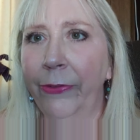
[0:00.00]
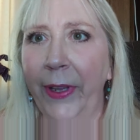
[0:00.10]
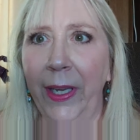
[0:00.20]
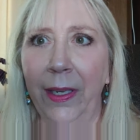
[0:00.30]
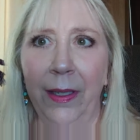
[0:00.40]

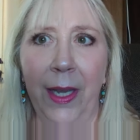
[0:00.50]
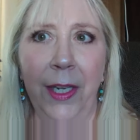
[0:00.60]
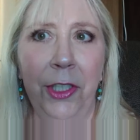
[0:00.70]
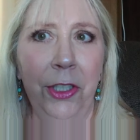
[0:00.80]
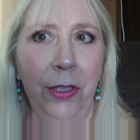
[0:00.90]
Fake
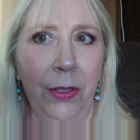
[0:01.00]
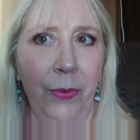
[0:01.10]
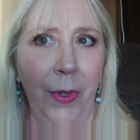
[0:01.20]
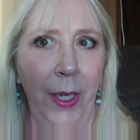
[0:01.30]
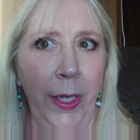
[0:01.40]

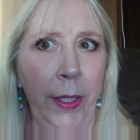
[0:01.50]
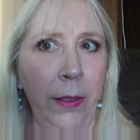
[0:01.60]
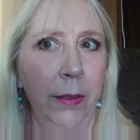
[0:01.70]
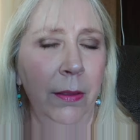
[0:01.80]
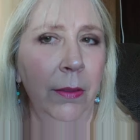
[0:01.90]
lashes,
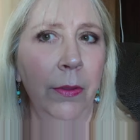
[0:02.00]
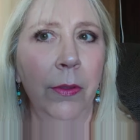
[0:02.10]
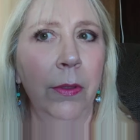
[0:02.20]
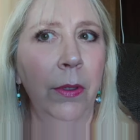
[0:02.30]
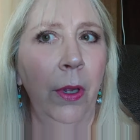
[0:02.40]
what?
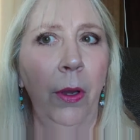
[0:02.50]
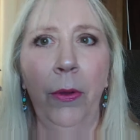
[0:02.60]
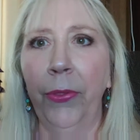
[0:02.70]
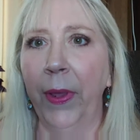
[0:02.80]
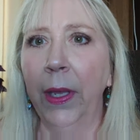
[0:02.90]

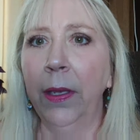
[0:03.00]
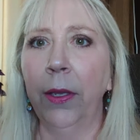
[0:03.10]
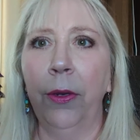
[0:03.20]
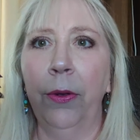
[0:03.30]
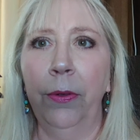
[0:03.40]
No,
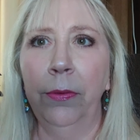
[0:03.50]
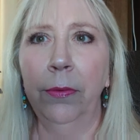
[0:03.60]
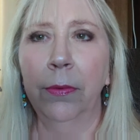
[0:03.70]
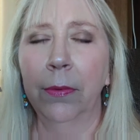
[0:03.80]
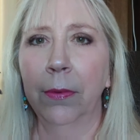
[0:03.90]
thank
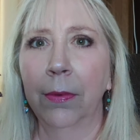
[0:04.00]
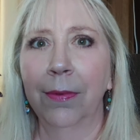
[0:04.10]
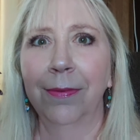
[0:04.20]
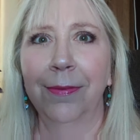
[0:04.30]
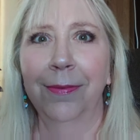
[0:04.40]
you.
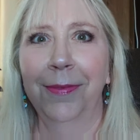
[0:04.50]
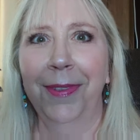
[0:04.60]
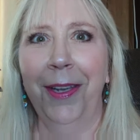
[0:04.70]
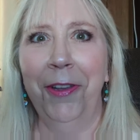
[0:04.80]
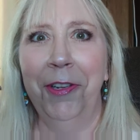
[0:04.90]

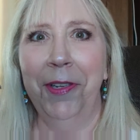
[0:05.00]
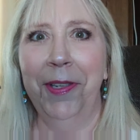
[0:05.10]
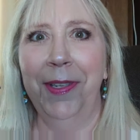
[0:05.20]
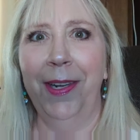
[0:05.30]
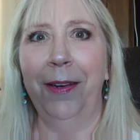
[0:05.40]
I'll
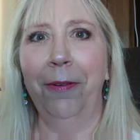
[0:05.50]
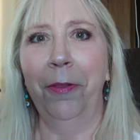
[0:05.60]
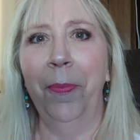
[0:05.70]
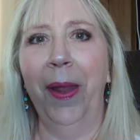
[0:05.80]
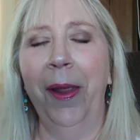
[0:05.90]
just stick
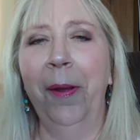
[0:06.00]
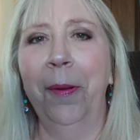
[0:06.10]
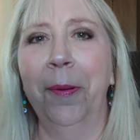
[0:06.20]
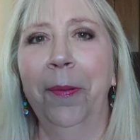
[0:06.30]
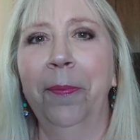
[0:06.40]
with my
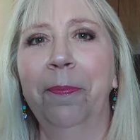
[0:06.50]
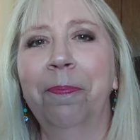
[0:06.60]
own.